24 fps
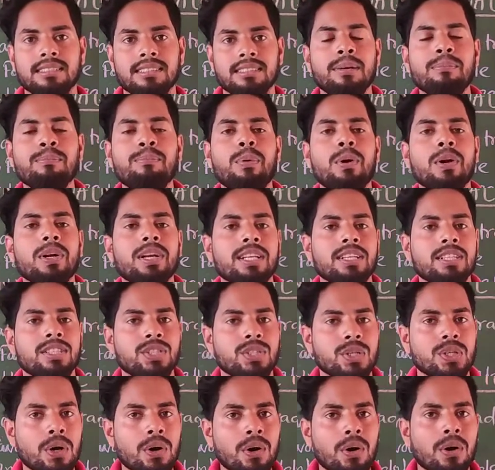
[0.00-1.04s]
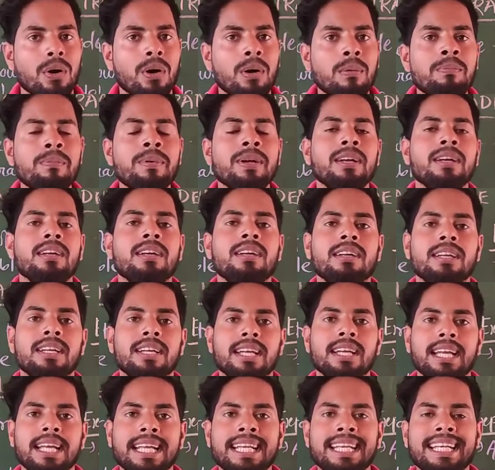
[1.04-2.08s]
importance of
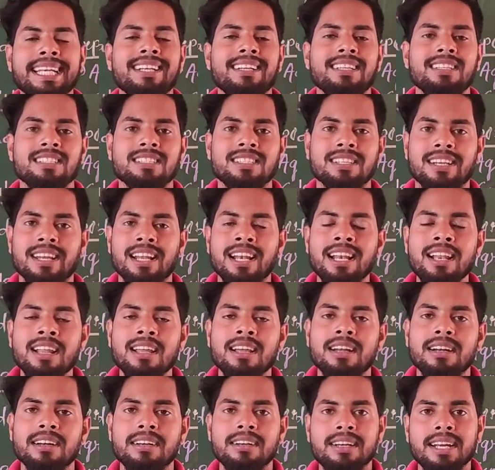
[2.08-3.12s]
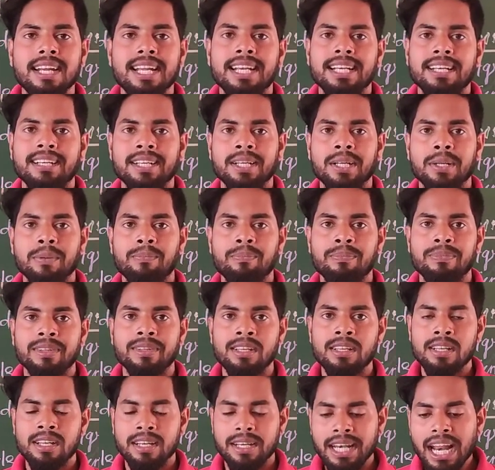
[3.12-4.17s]
international trade.
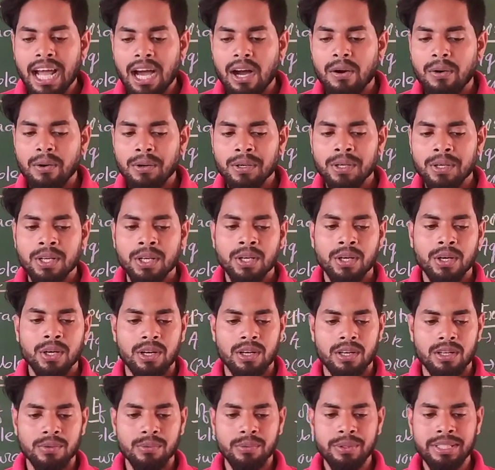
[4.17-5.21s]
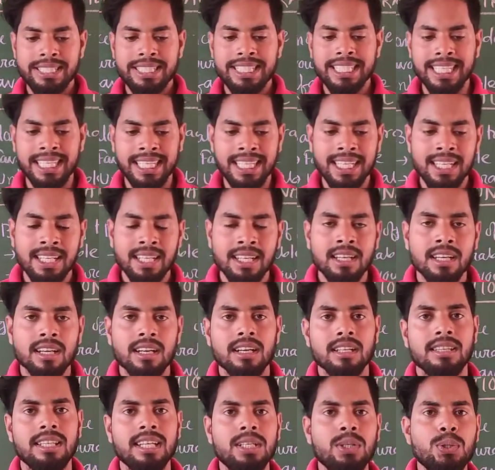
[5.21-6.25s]
Now, we see
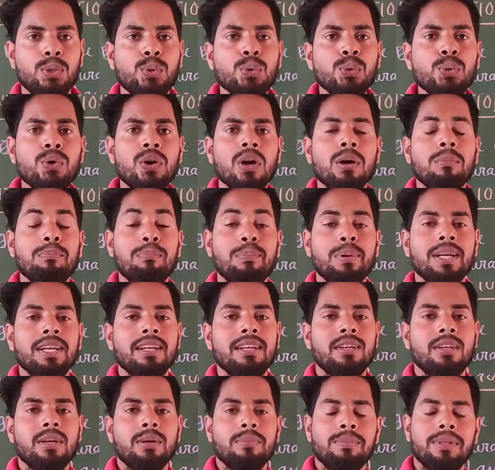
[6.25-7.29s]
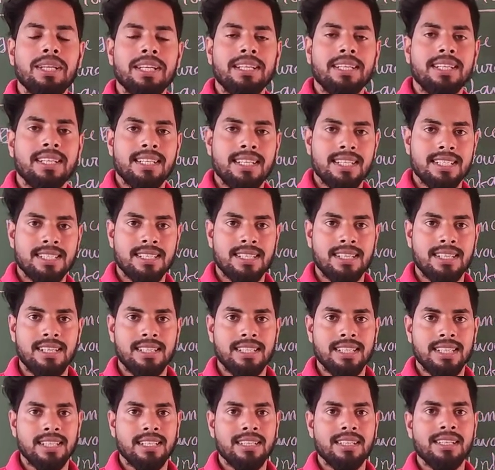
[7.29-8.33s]
the two component of the international
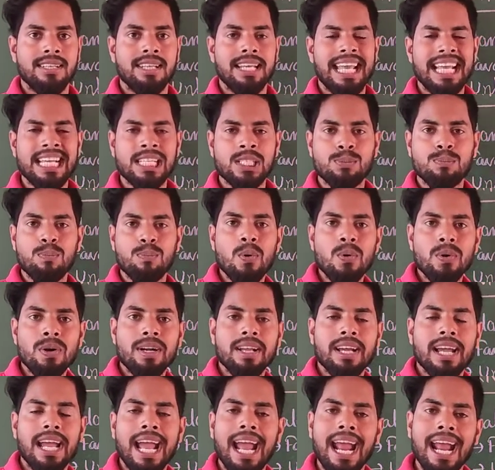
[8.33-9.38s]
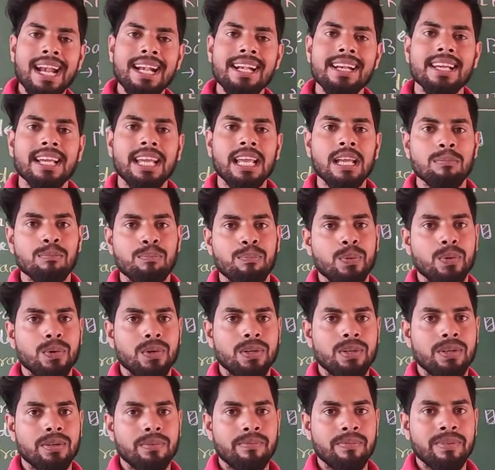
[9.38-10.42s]
trade, export and
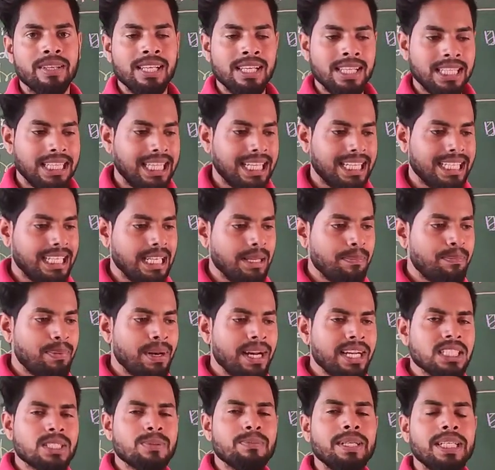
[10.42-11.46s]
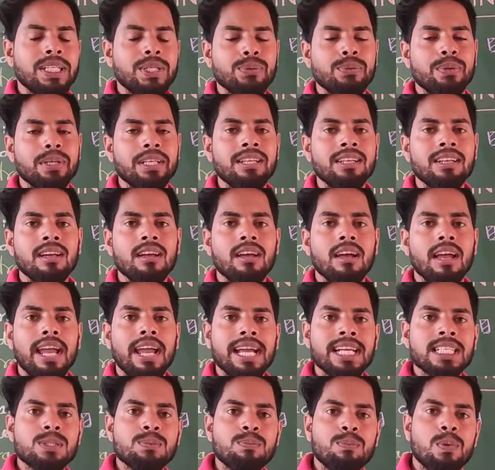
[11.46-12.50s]
import. The difference between
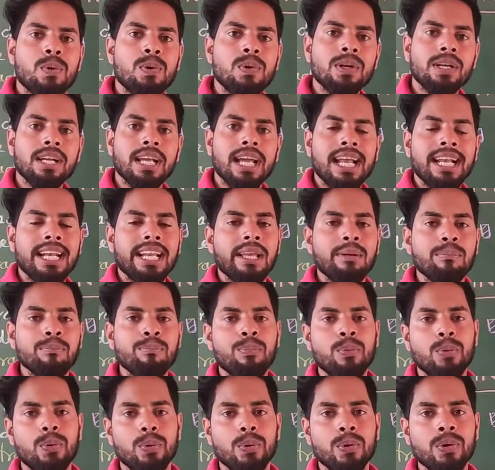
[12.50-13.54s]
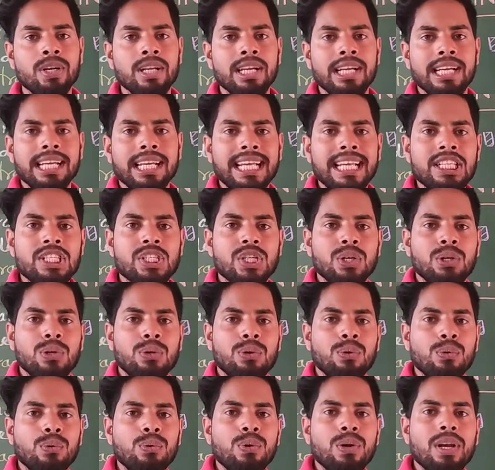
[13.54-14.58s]
export and import is
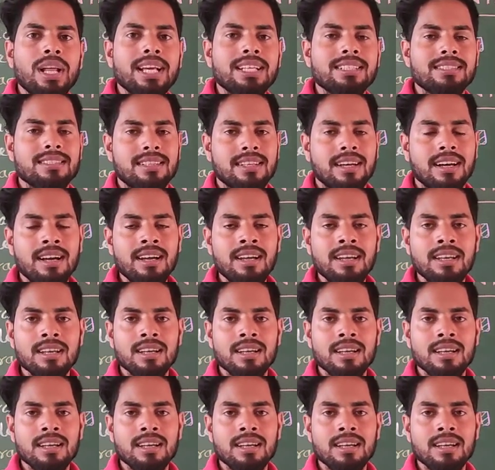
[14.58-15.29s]
known as the